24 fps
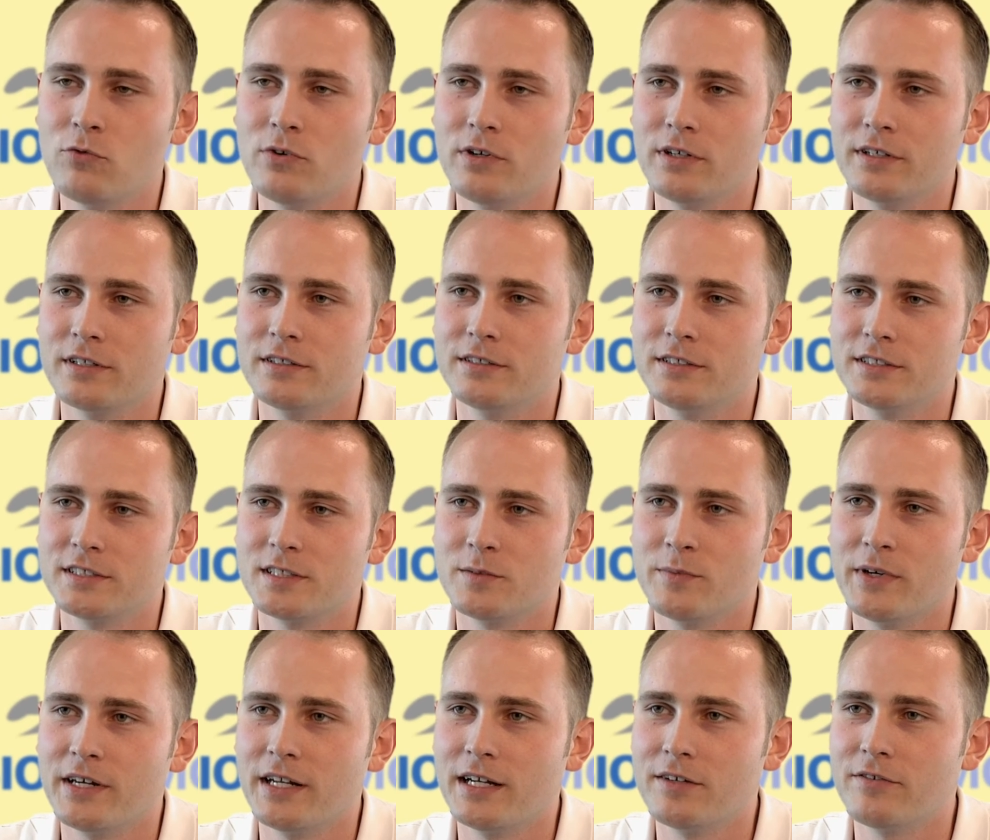worked in
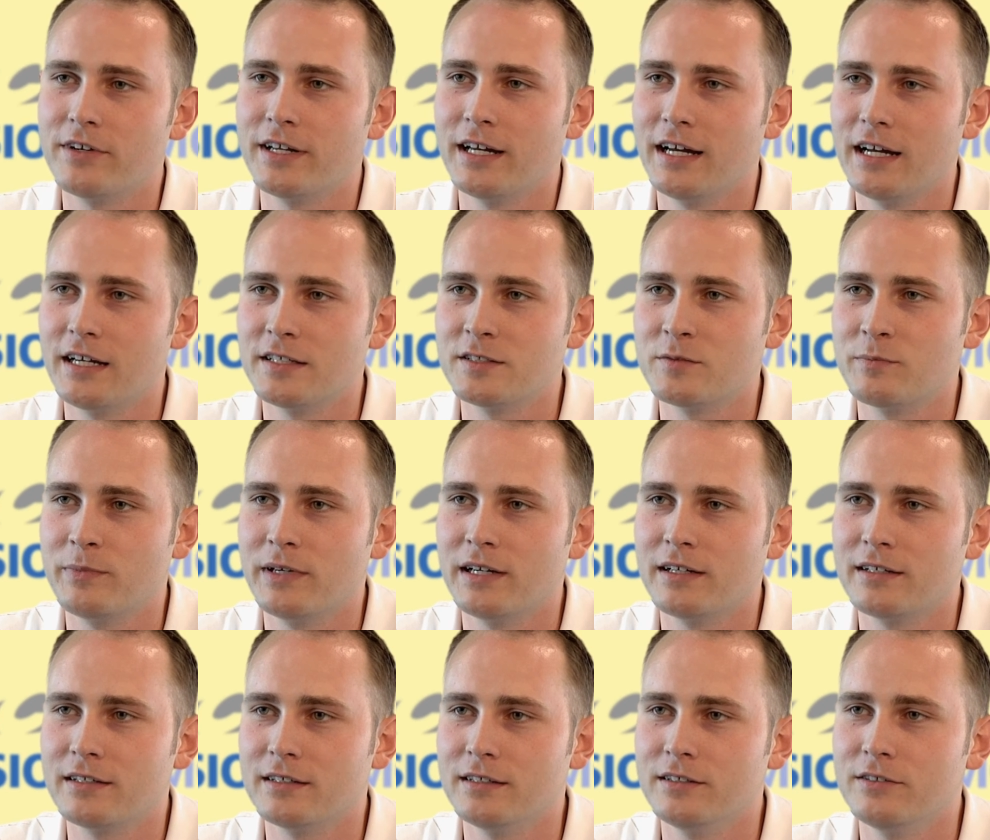just about every
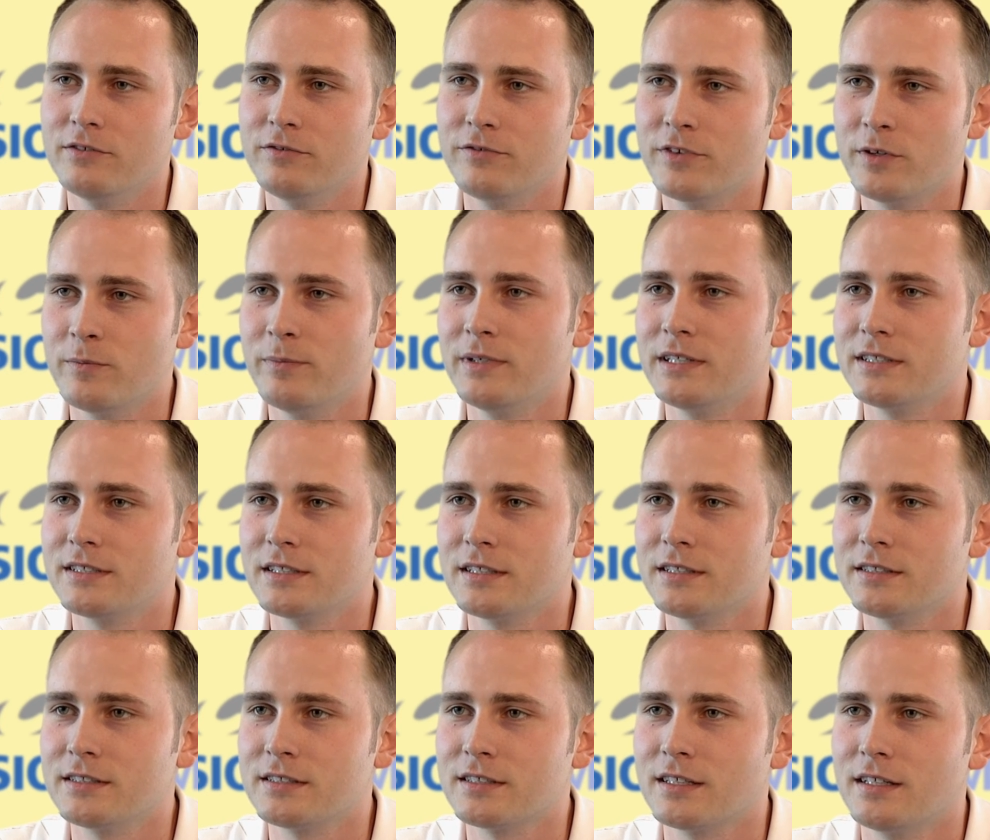aspect of the
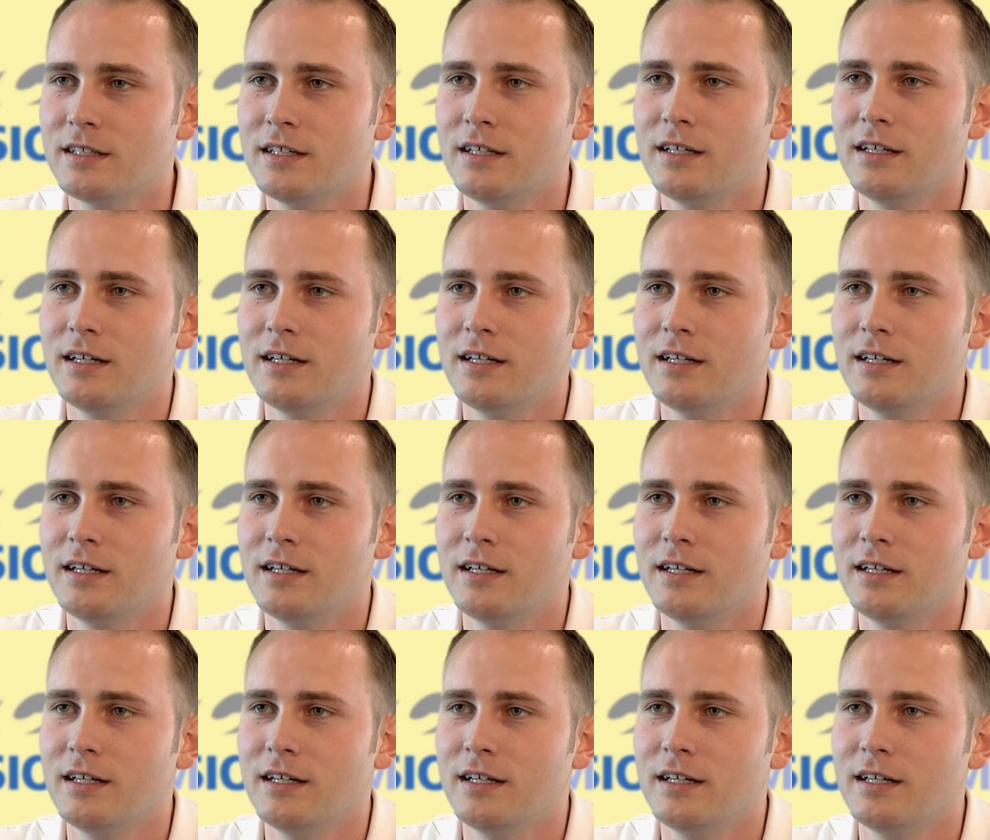business,